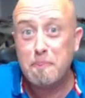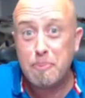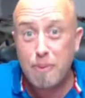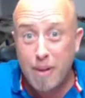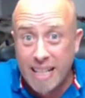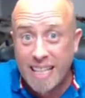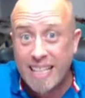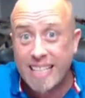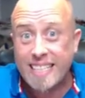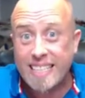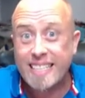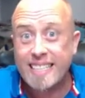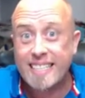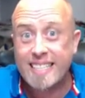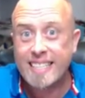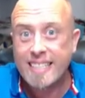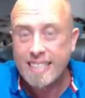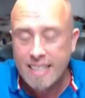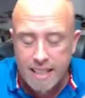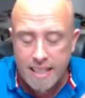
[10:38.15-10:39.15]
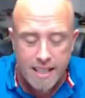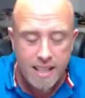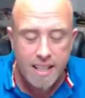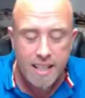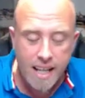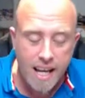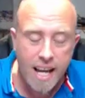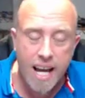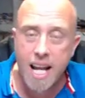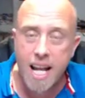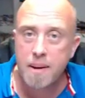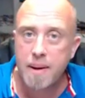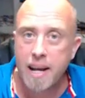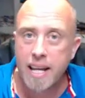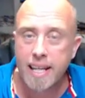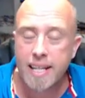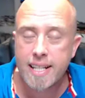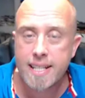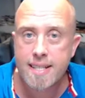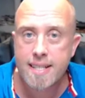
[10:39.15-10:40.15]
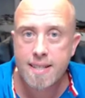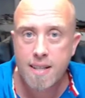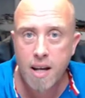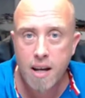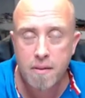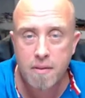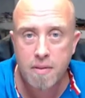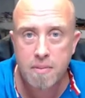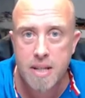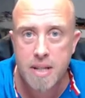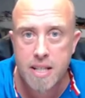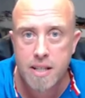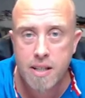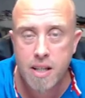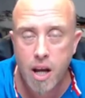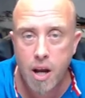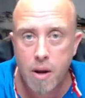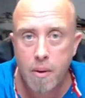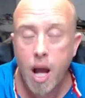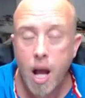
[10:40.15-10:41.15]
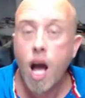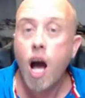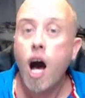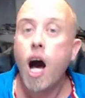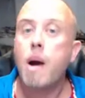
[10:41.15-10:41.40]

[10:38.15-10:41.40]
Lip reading: Brilliant. Anyway, it's time for me to go.